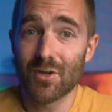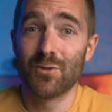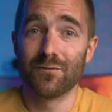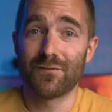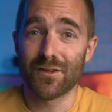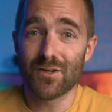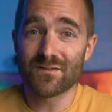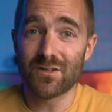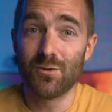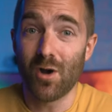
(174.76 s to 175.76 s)
So for those
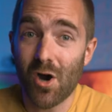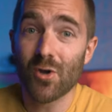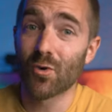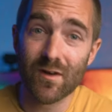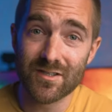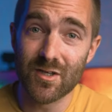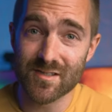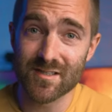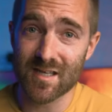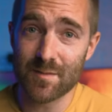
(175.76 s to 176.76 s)
of you who aren't already
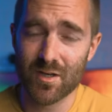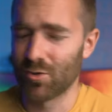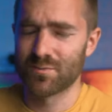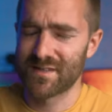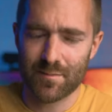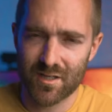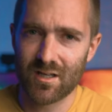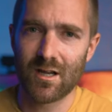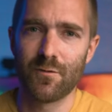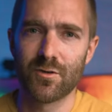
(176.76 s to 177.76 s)
using Zapier or
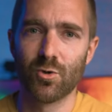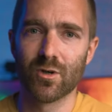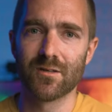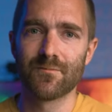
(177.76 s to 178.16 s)
Zapier, however you call it,